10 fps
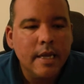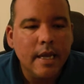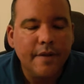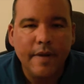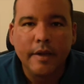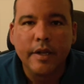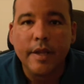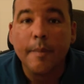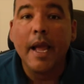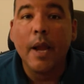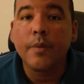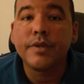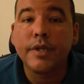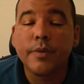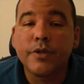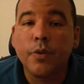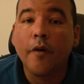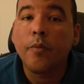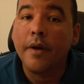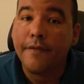and found out that my A1C was
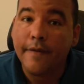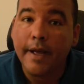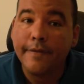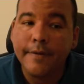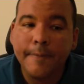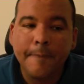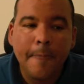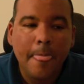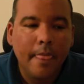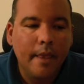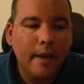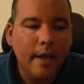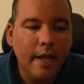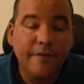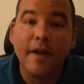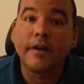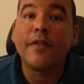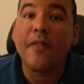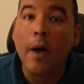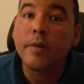12.5, and found out
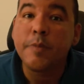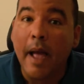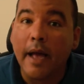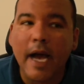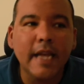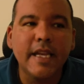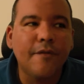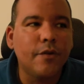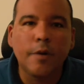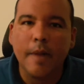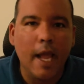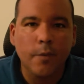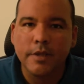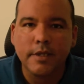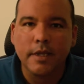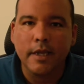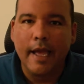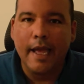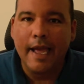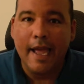that that was bad. I'd never known my A1C
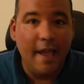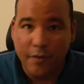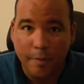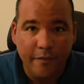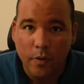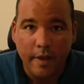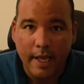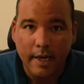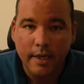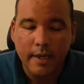ever before that.